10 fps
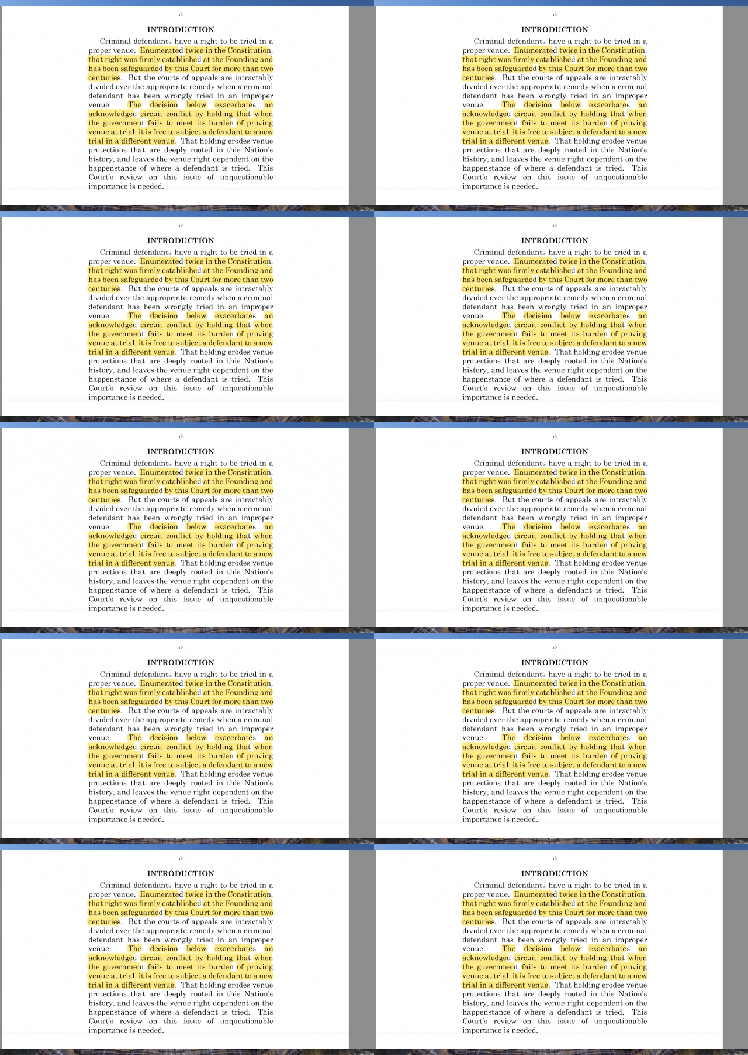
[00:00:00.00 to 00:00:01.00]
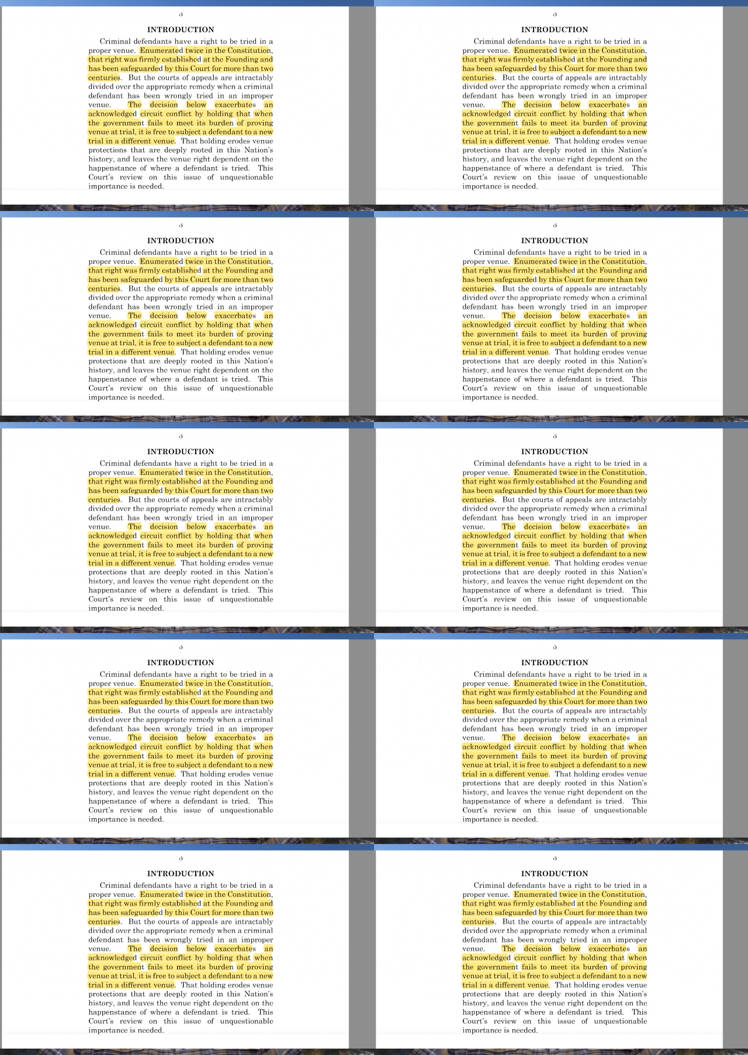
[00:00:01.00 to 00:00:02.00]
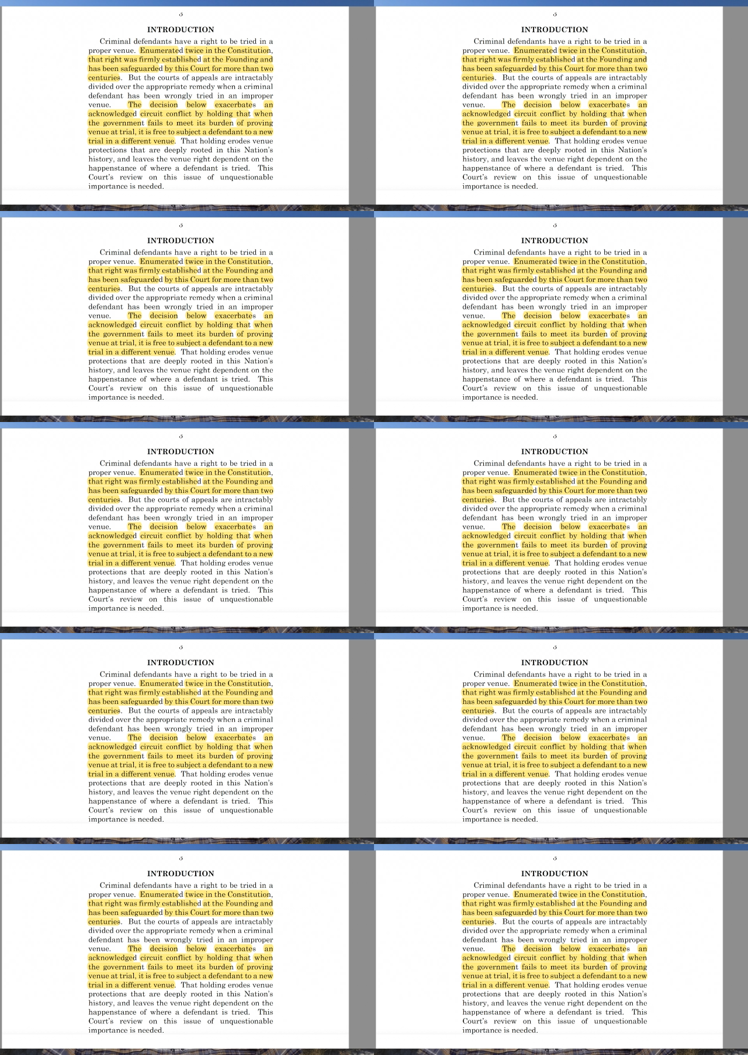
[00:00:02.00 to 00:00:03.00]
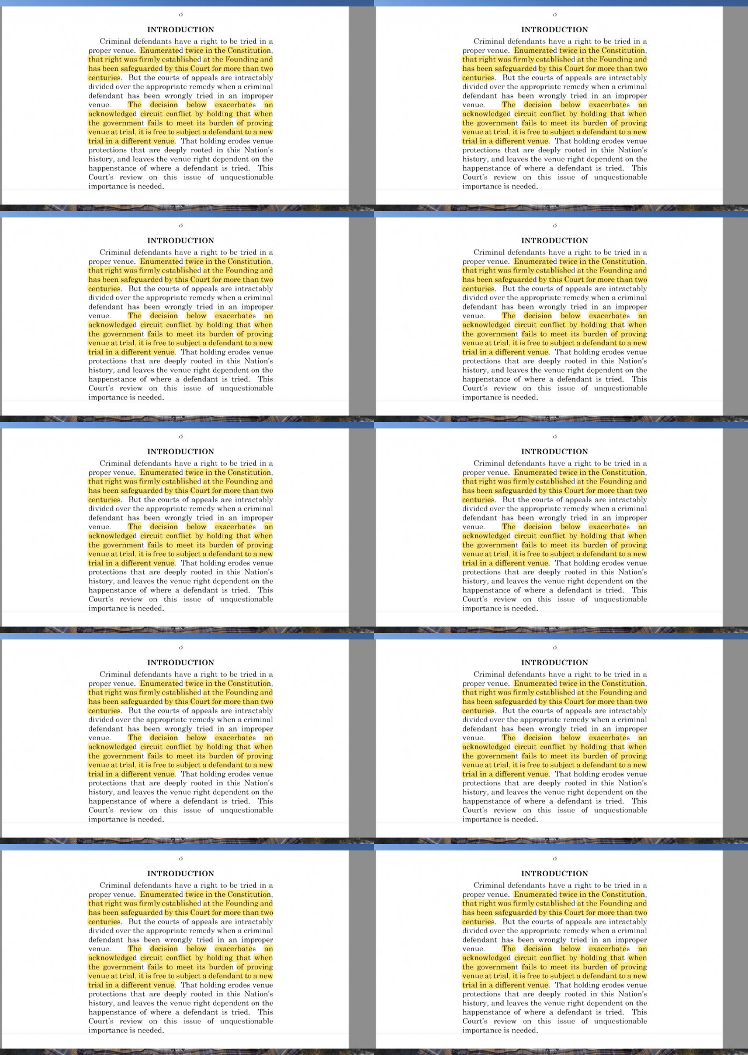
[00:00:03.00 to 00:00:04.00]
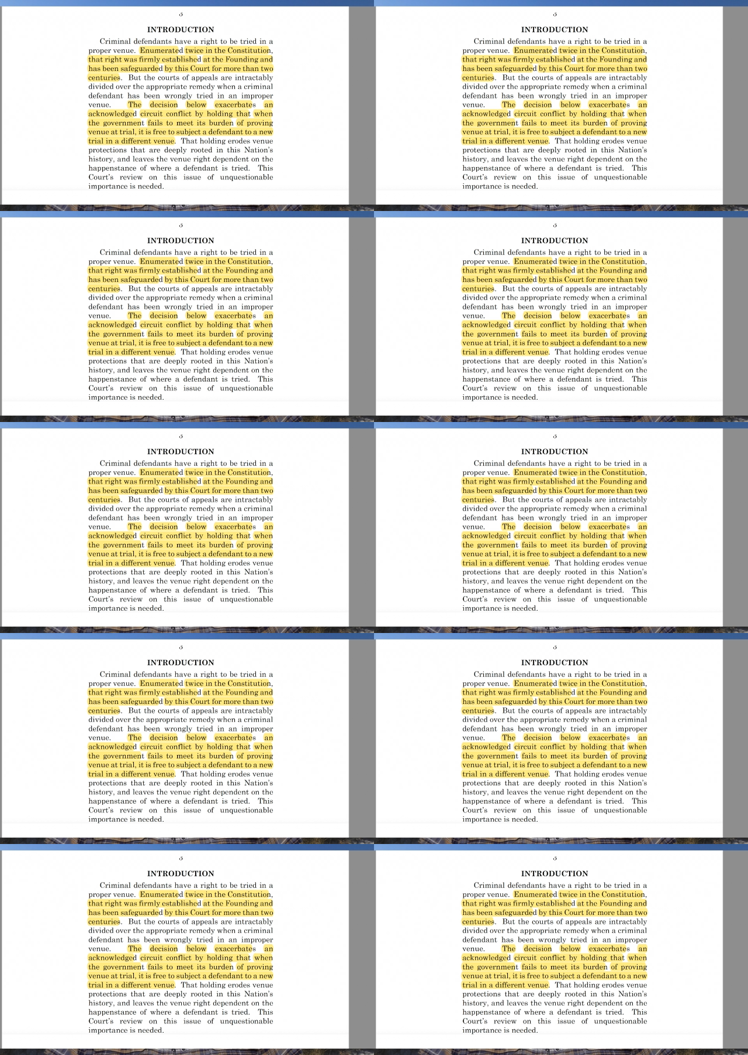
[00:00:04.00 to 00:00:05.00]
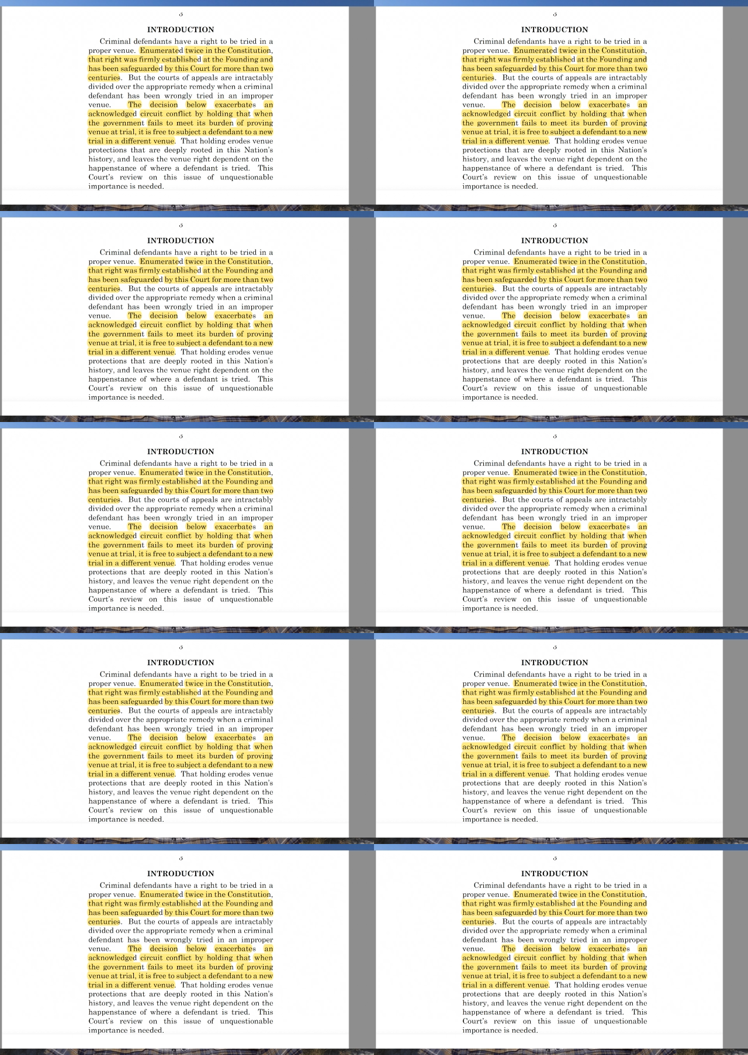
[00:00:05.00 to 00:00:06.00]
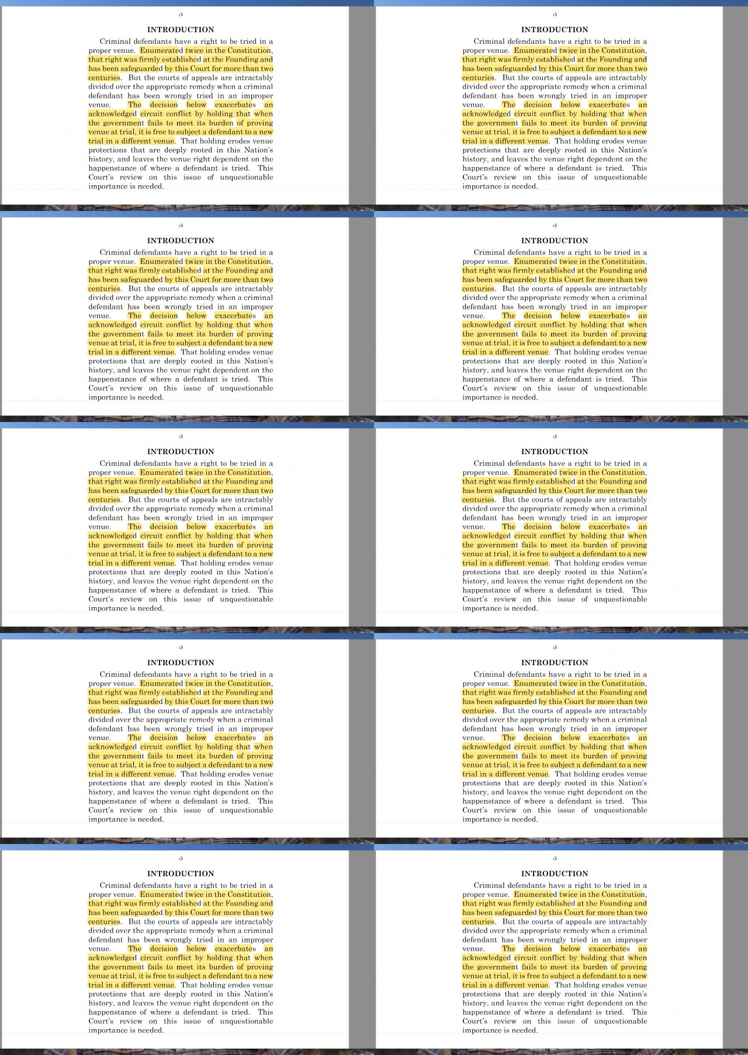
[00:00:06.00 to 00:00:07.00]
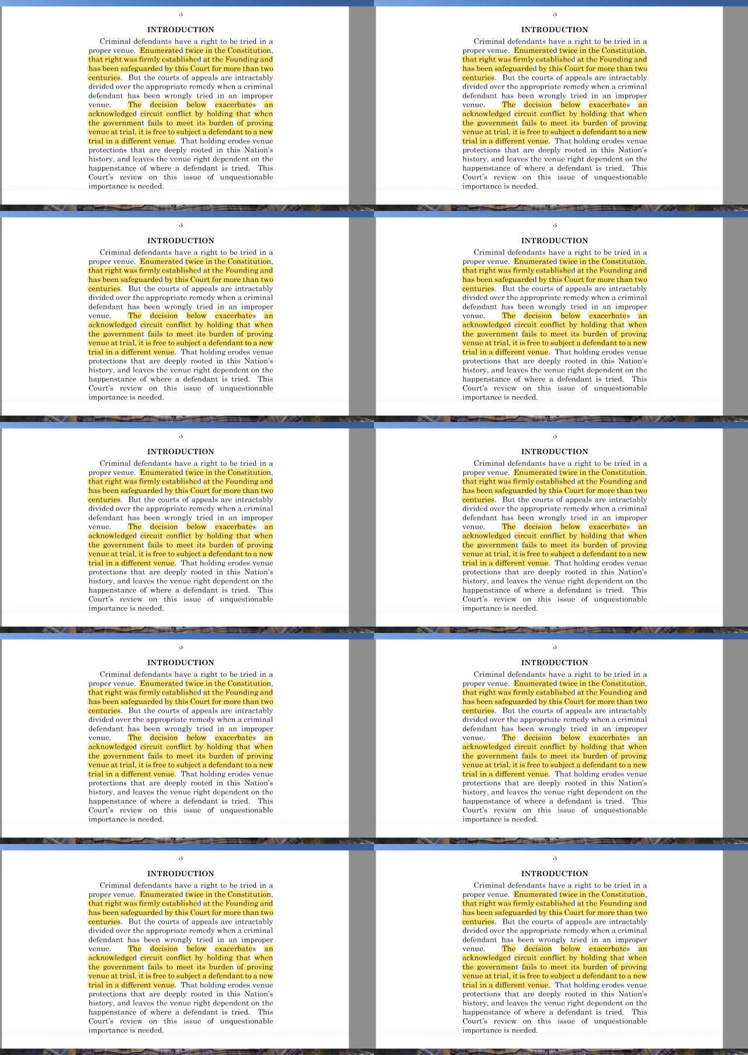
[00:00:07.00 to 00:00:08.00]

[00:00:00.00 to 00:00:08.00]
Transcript: (no speaker visible)